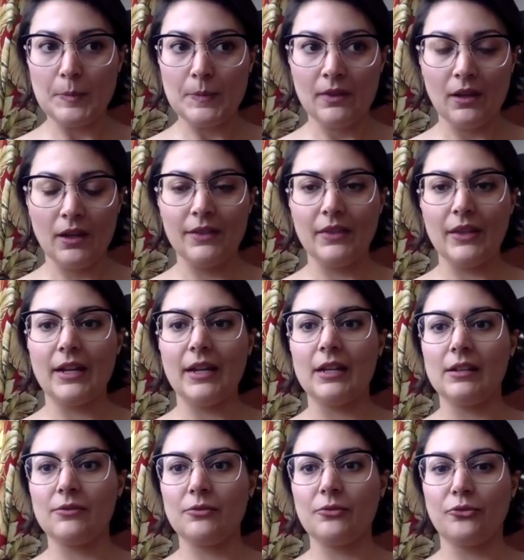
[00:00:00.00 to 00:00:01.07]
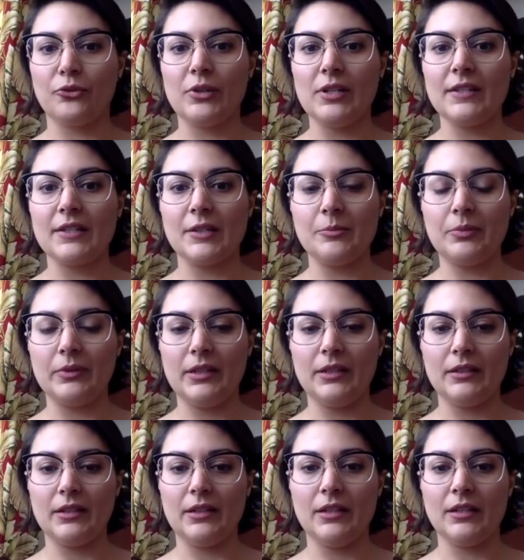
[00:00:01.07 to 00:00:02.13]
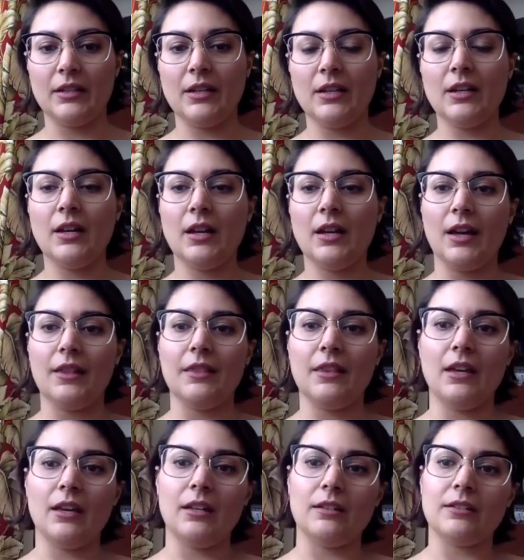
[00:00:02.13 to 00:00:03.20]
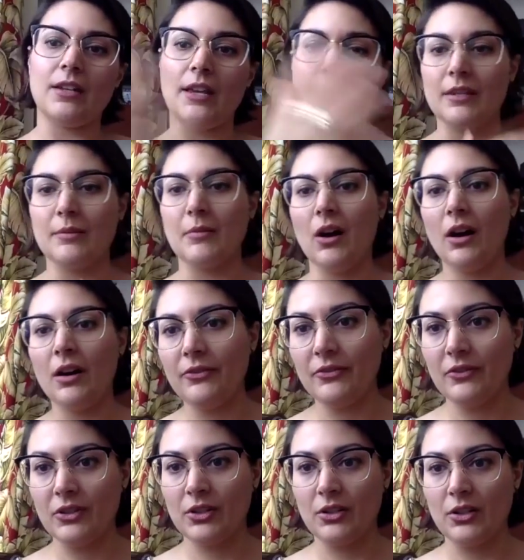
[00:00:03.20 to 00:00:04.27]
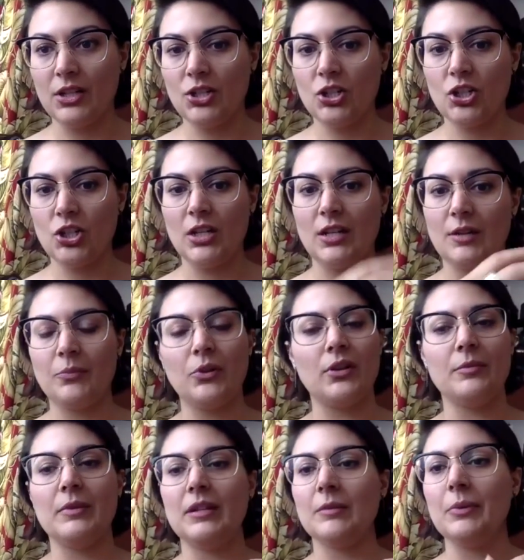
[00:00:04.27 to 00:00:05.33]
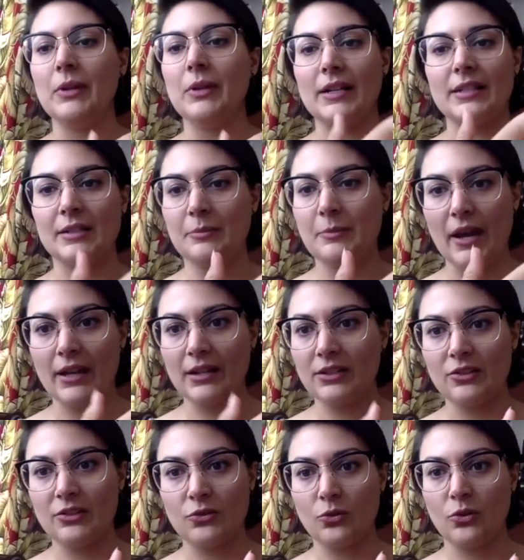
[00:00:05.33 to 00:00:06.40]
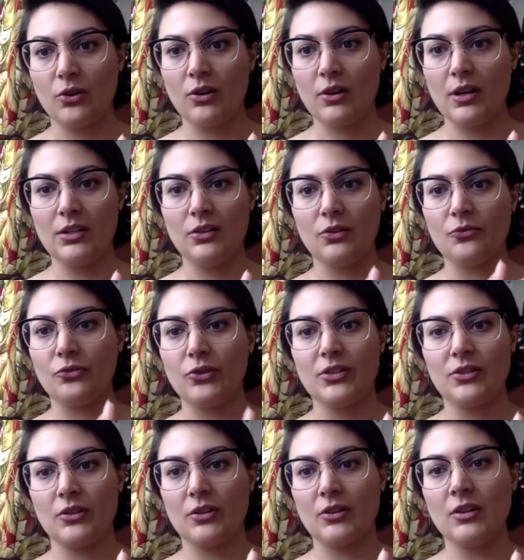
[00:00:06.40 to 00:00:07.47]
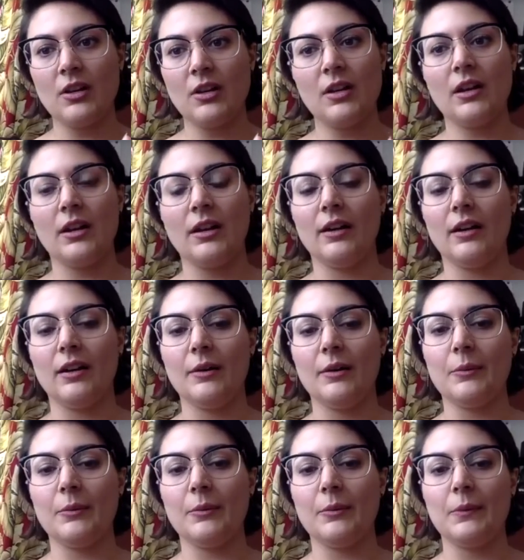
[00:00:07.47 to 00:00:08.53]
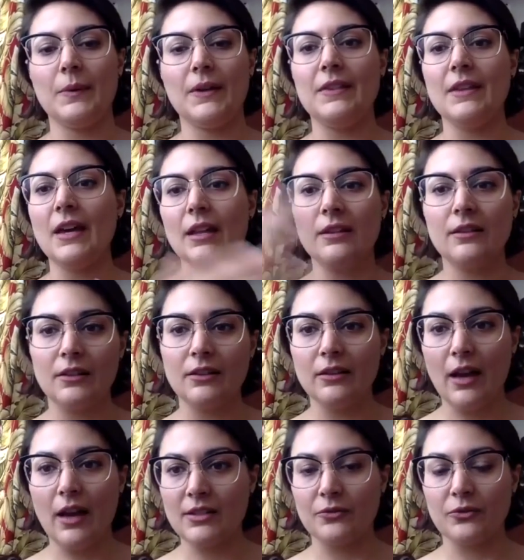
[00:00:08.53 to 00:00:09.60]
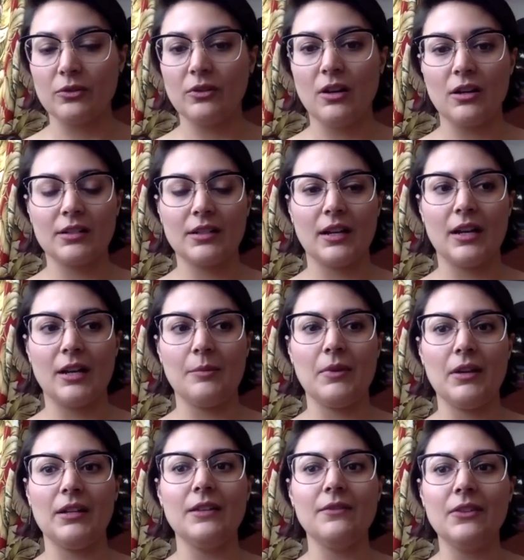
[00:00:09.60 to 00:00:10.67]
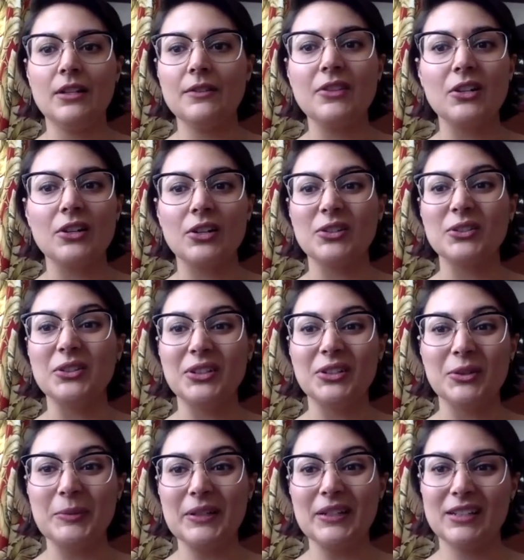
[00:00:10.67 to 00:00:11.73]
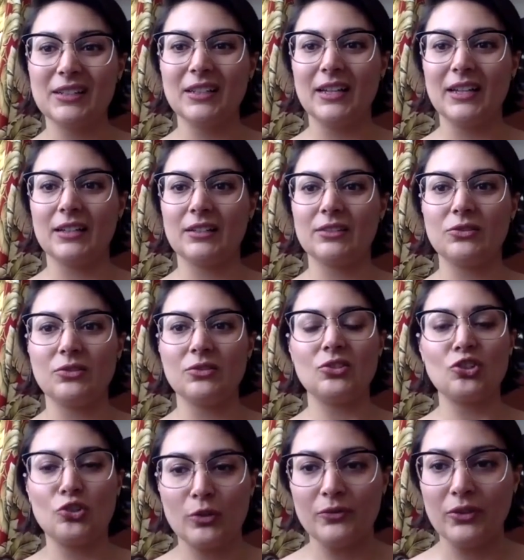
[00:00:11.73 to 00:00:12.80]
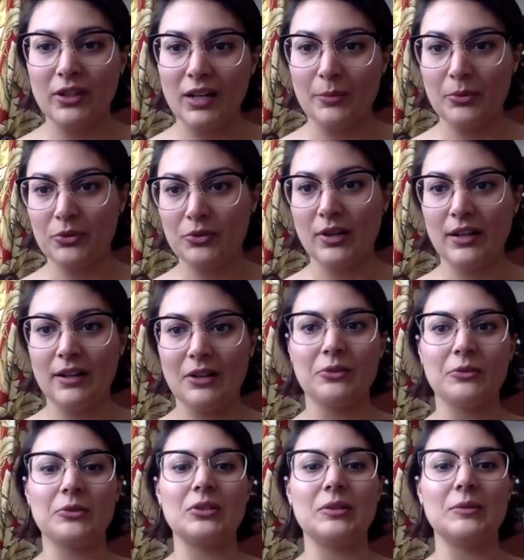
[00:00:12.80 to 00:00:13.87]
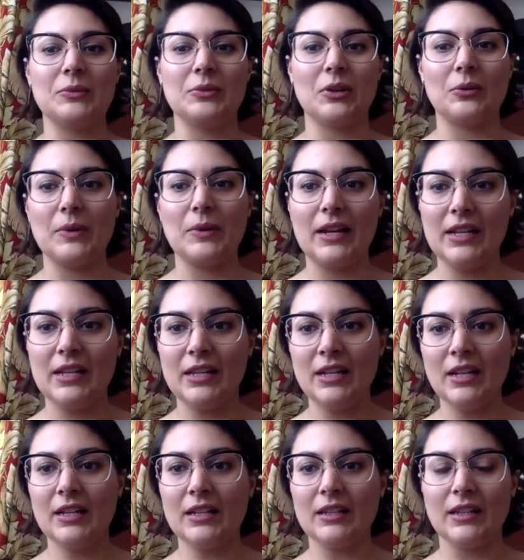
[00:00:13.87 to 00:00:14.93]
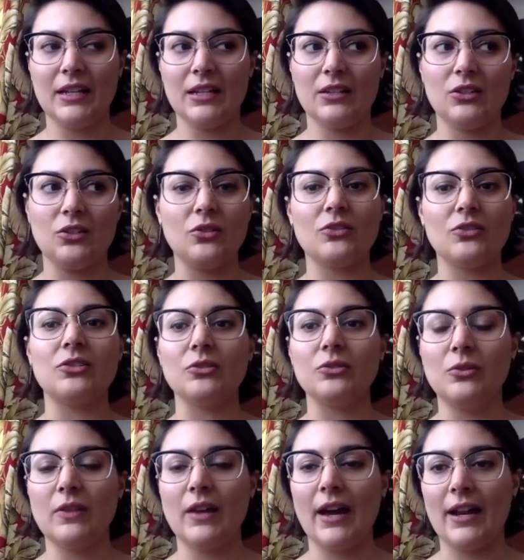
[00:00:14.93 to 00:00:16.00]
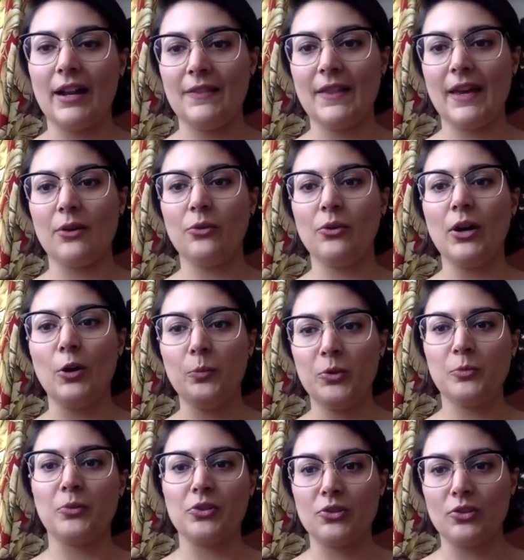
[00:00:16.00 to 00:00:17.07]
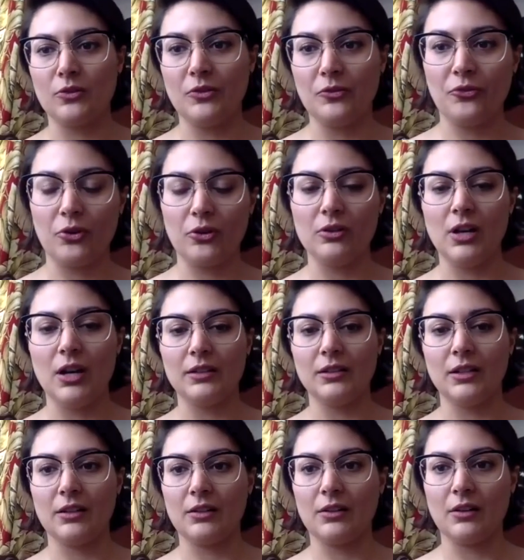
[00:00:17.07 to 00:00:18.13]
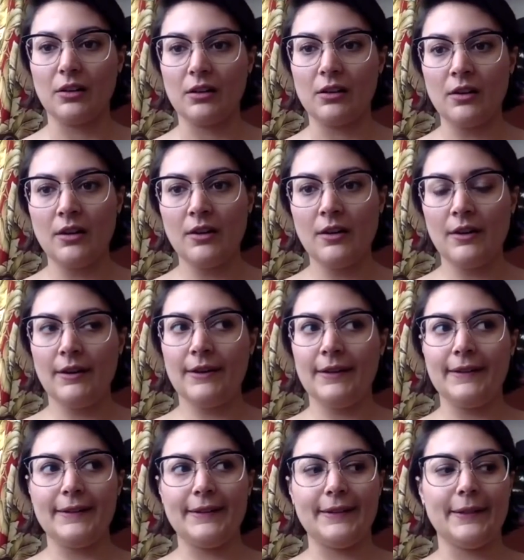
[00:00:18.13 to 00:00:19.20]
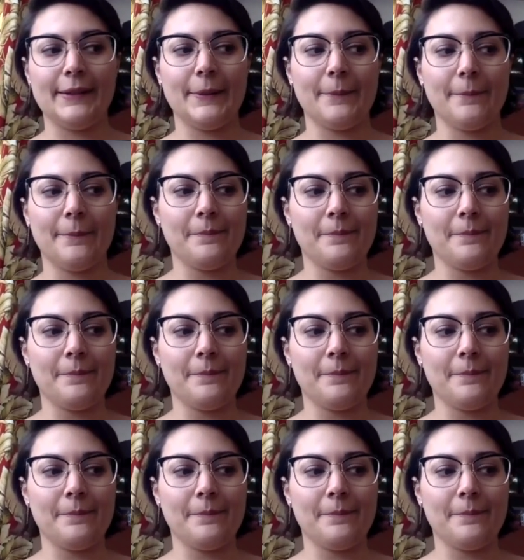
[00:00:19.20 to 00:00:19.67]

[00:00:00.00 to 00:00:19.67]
and let it freeze completely, and then take them off of the cookie sheet and put them in a plastic bag to store in your freezer. And then they'll last for a long time. And even if they're a little bit like shriveling up or dried out already, like you can still do that, and that will help you preserve it for a lot longer. Um,